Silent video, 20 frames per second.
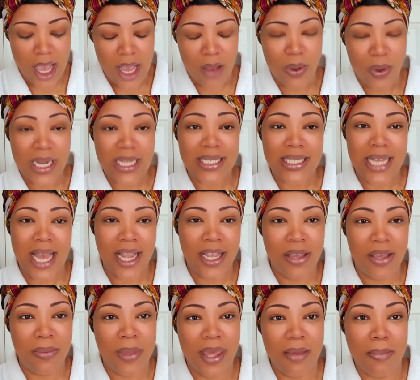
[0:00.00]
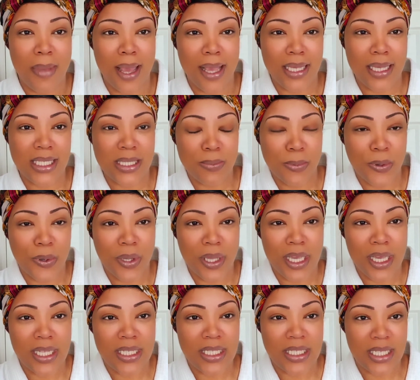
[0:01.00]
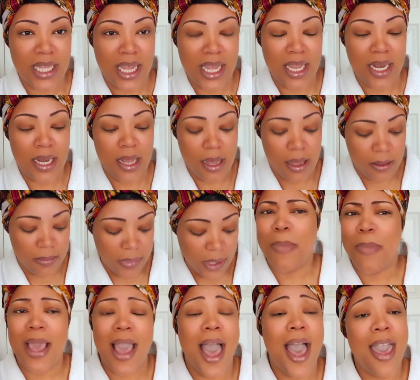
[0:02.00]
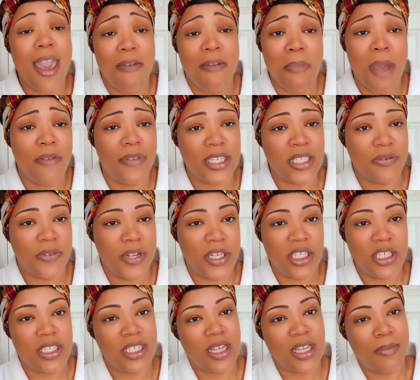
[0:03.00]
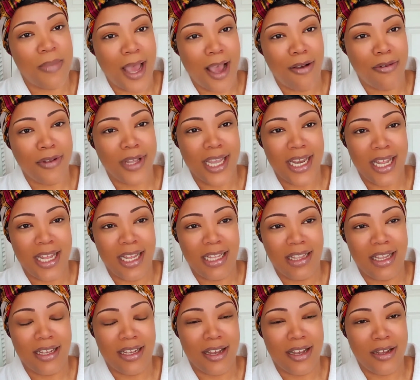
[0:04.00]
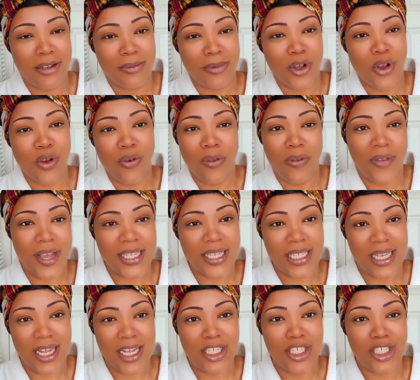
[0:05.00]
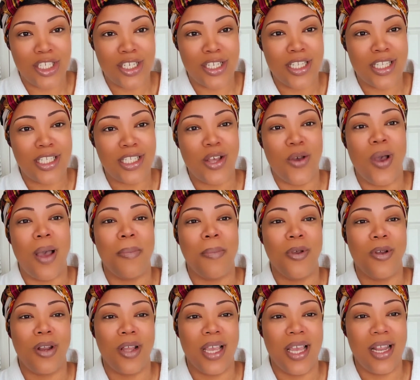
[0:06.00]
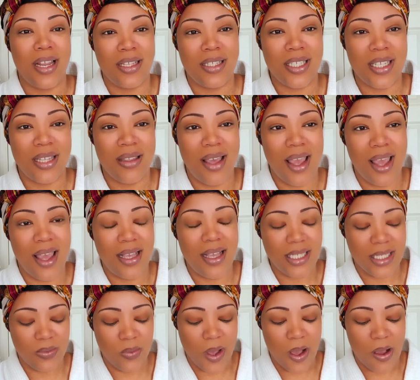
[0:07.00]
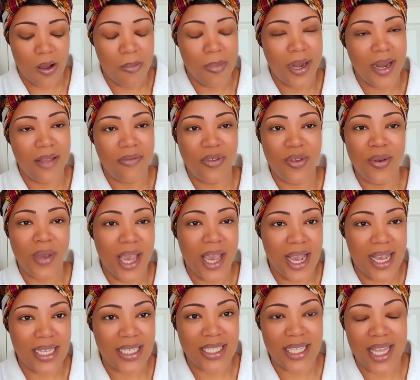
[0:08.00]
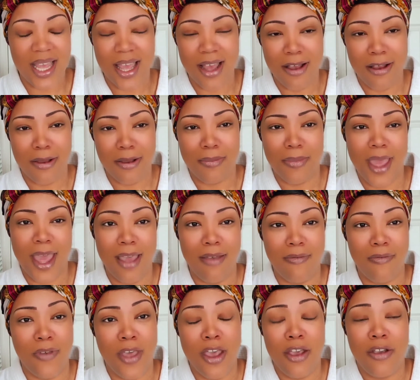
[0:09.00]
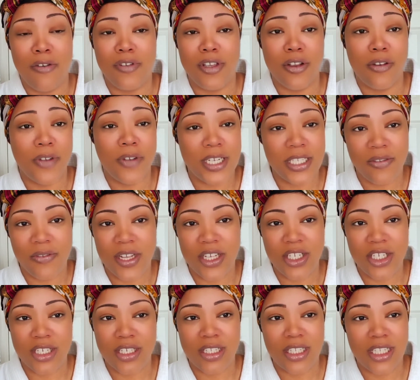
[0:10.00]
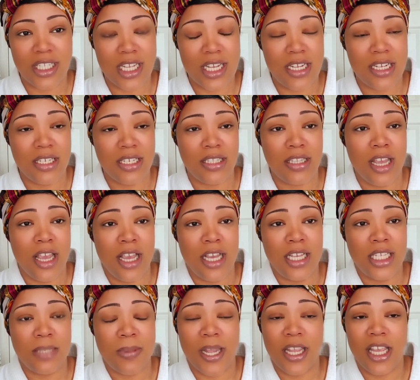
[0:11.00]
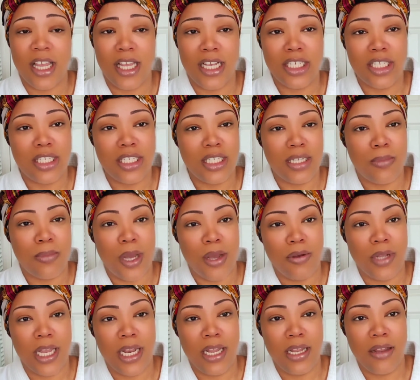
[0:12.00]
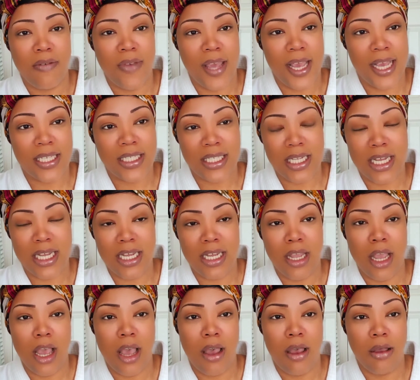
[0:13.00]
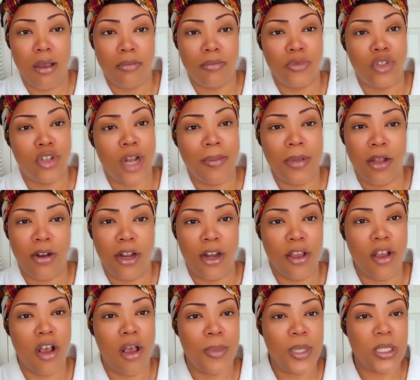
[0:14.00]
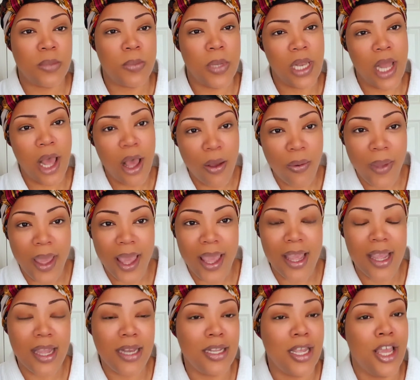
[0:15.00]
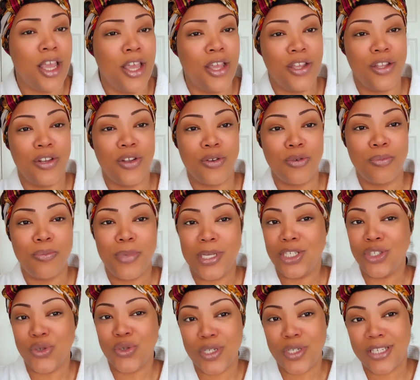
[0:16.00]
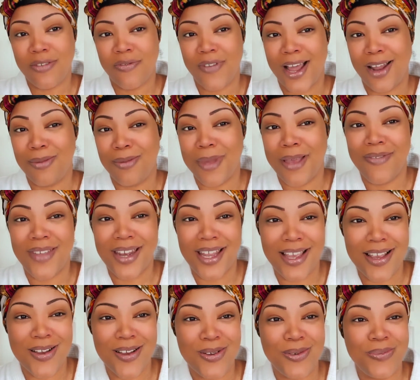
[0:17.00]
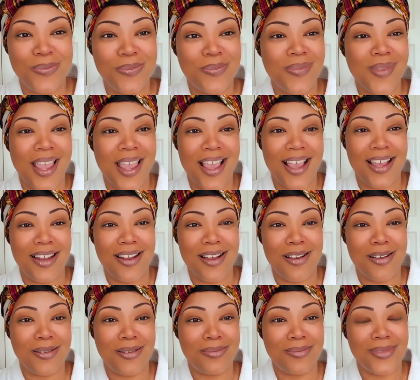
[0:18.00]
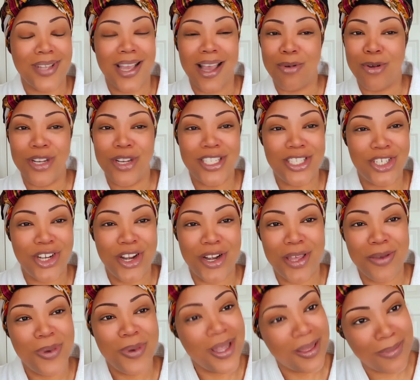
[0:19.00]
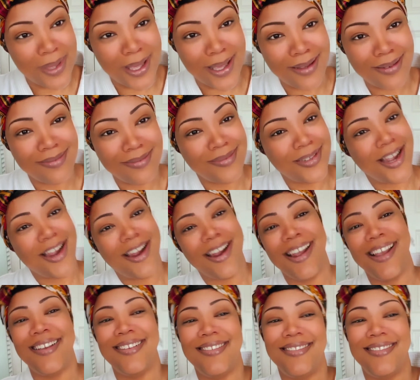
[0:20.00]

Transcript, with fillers: I want to document my experience, and um, I mean I had my reservations about getting the um, COVID vaccination, so I'm gonna get into that as well. But if you guys um, have your reservations and speculations about getting the vaccine, um, drop them in the comments below, and you know be sure to follow my video and come um, on this journey with me. All right.